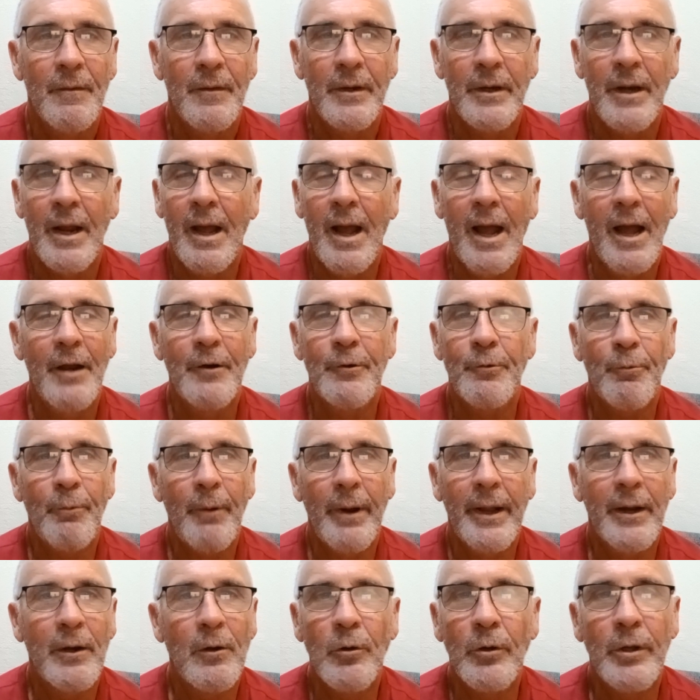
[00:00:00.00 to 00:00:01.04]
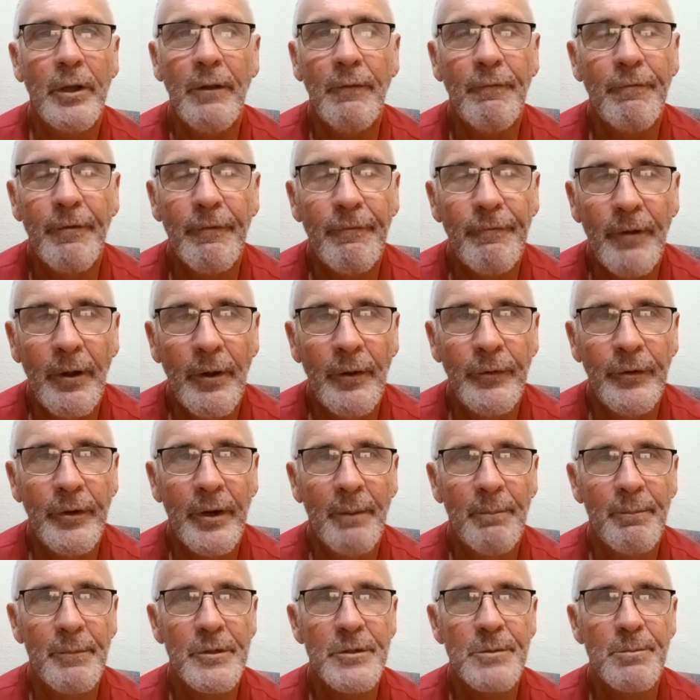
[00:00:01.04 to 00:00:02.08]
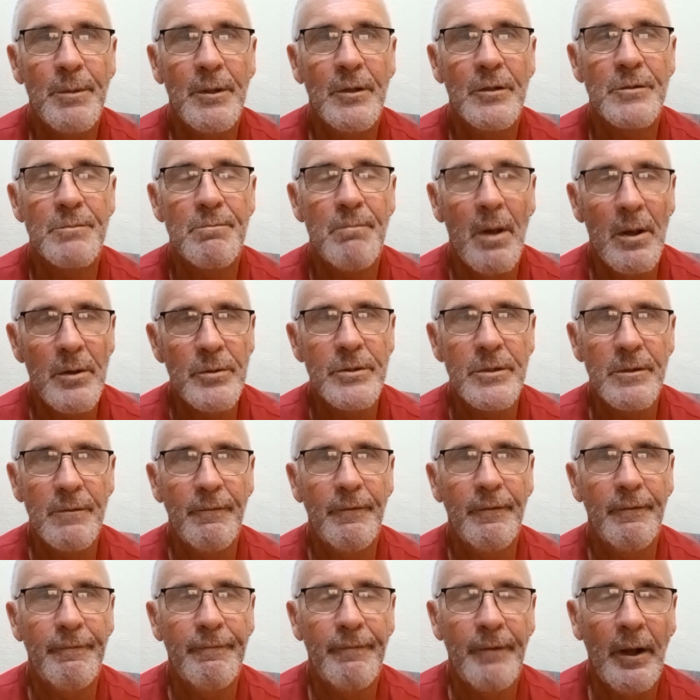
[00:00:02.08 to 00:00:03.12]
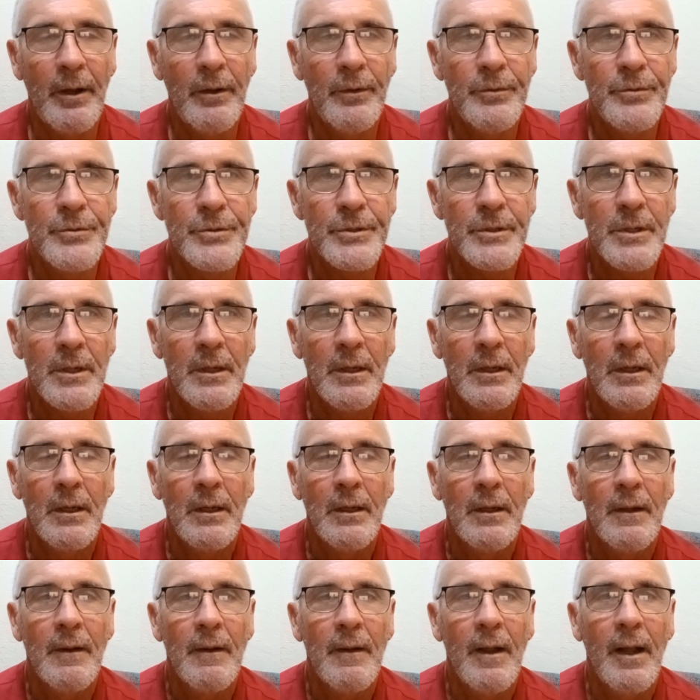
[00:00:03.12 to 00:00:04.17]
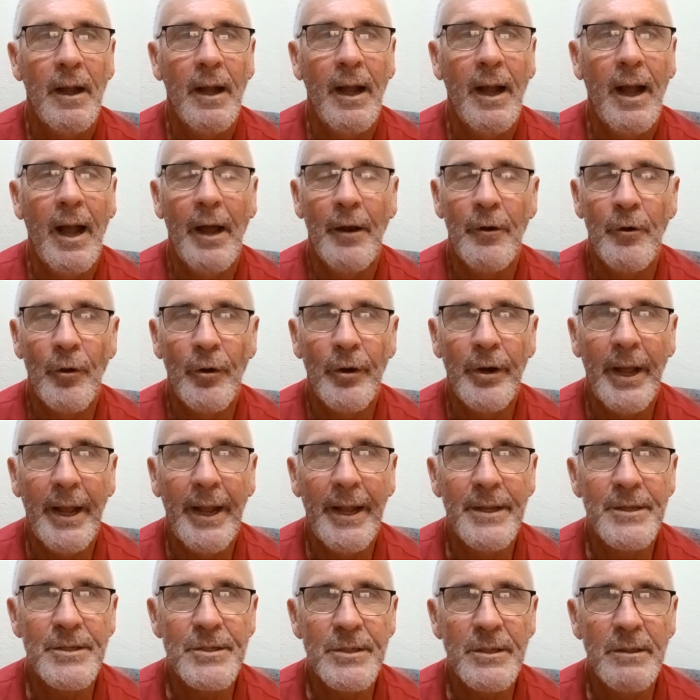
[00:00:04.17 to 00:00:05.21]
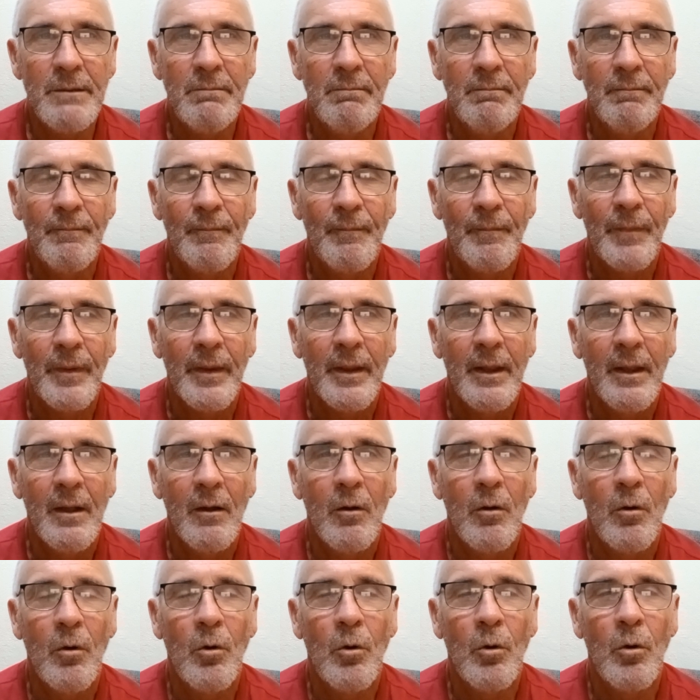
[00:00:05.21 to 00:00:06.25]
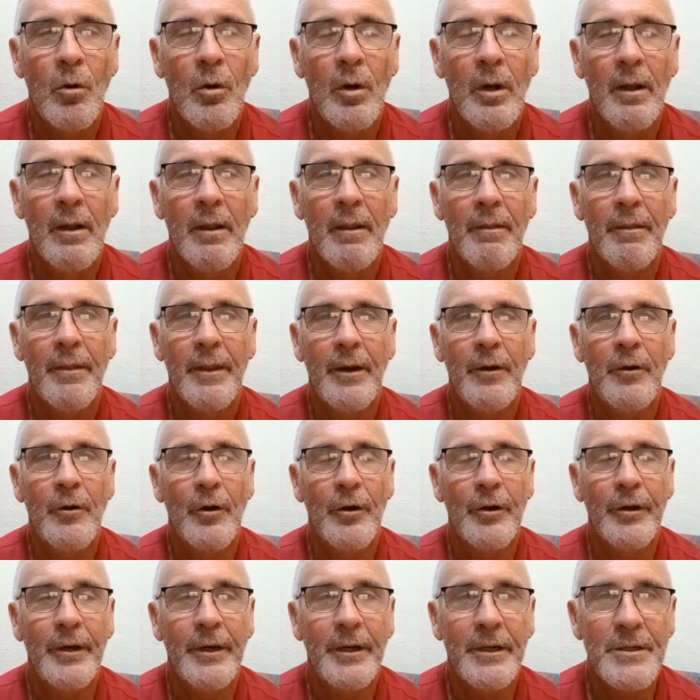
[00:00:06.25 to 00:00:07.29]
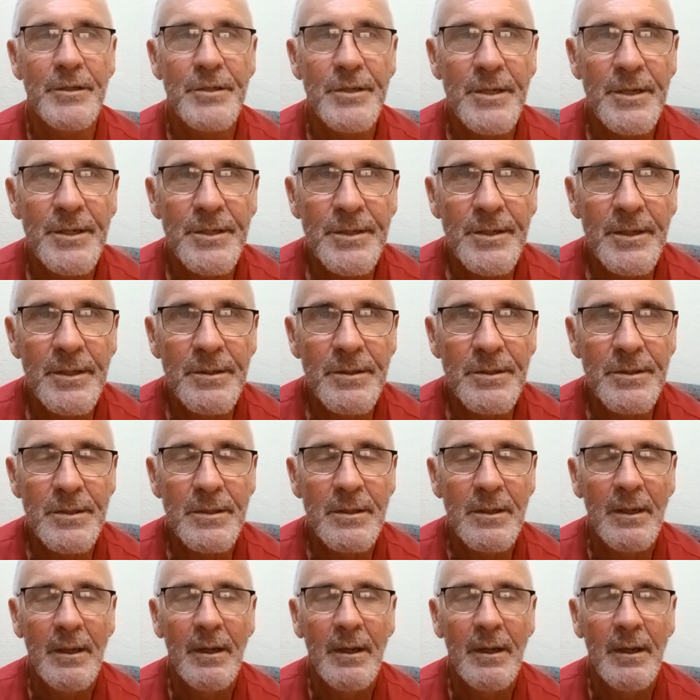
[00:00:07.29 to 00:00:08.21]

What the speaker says: hunt around looking for phone numbers, because most of the phones are not answered or they're not in existence,